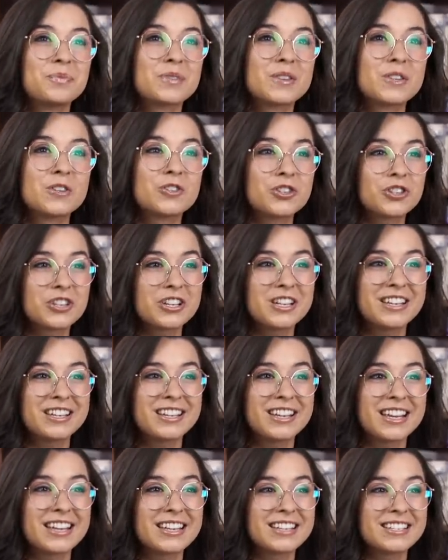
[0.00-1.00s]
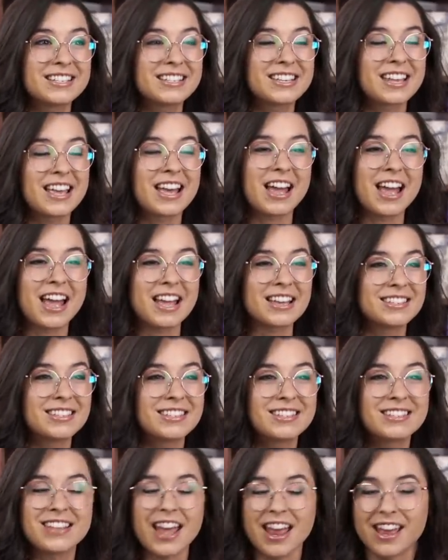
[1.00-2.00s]
she is a
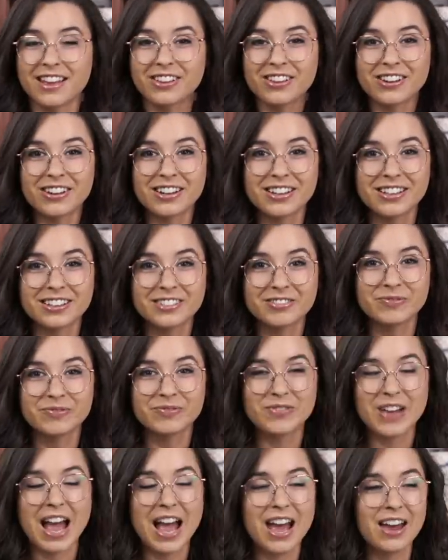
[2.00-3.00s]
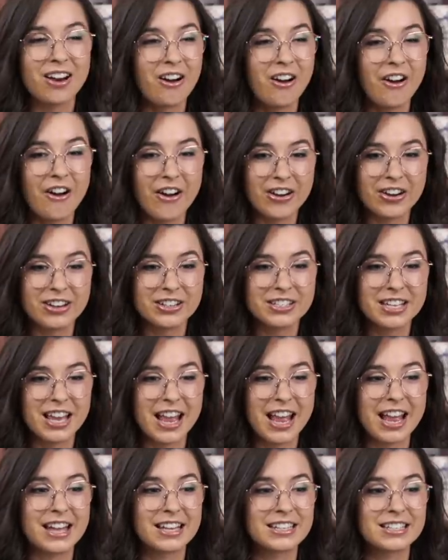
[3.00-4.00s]
sailor at heart,
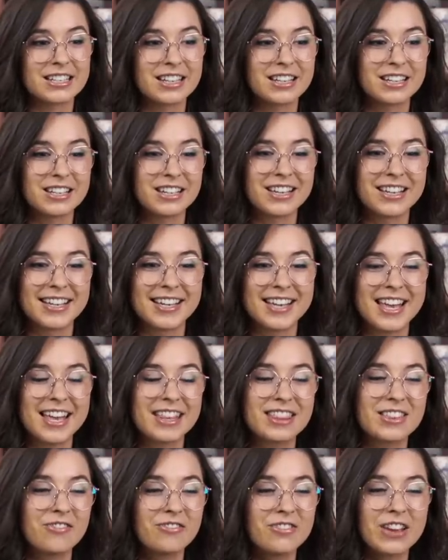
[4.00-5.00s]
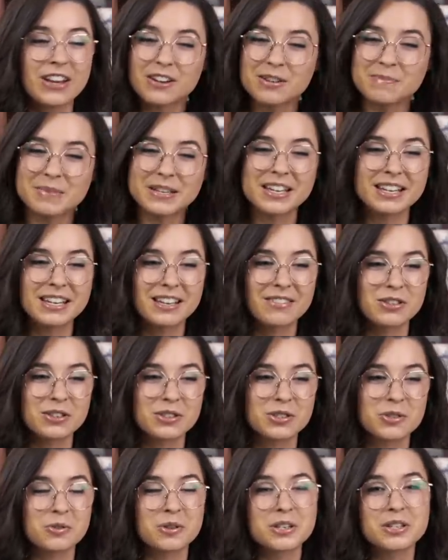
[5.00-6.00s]
and at the very beginning of the
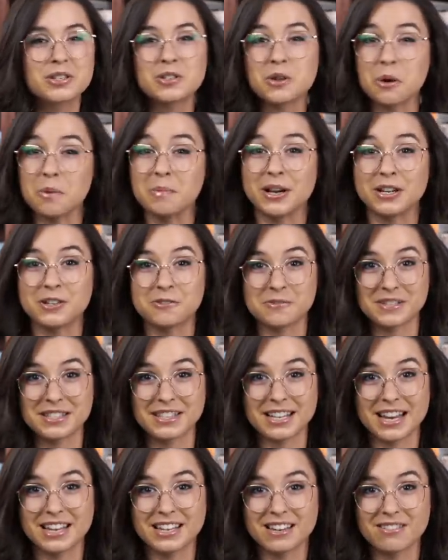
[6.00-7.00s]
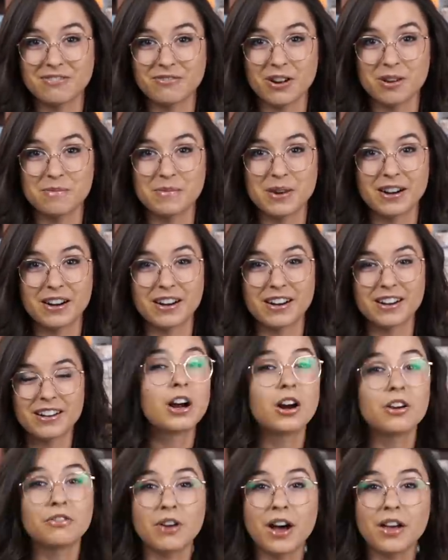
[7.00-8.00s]
story, so much was taken from her.
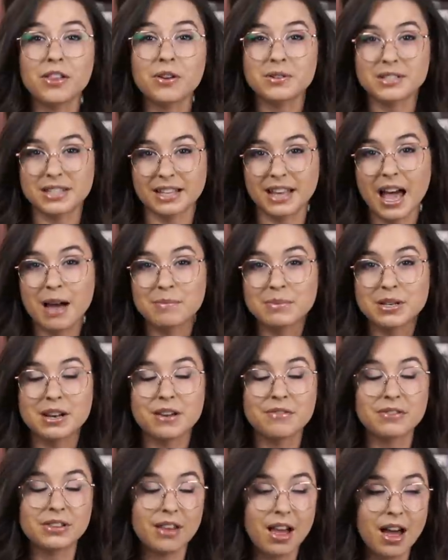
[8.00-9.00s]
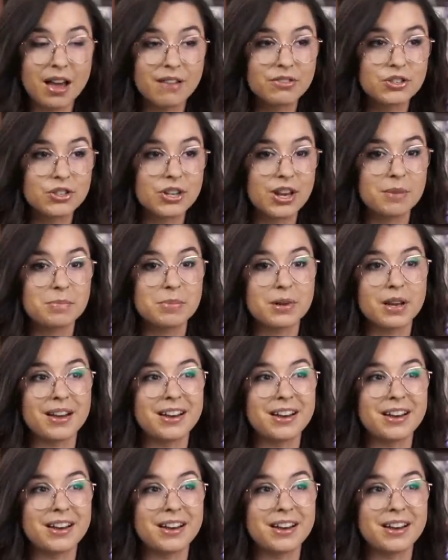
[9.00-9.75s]
Her father was the captain of a live ship,